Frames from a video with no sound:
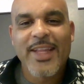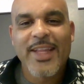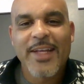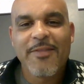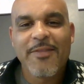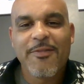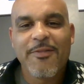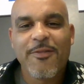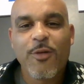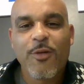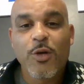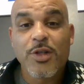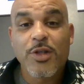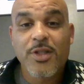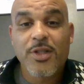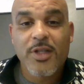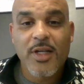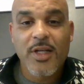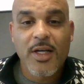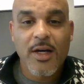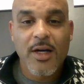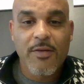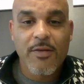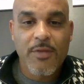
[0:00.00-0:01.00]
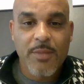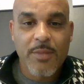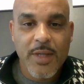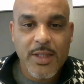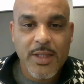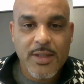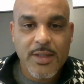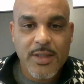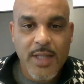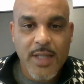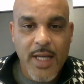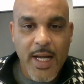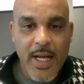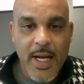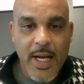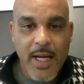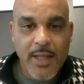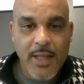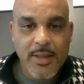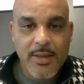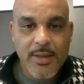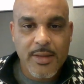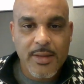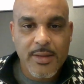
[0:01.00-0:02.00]
that forced the government to
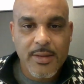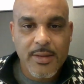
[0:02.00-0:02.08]
act.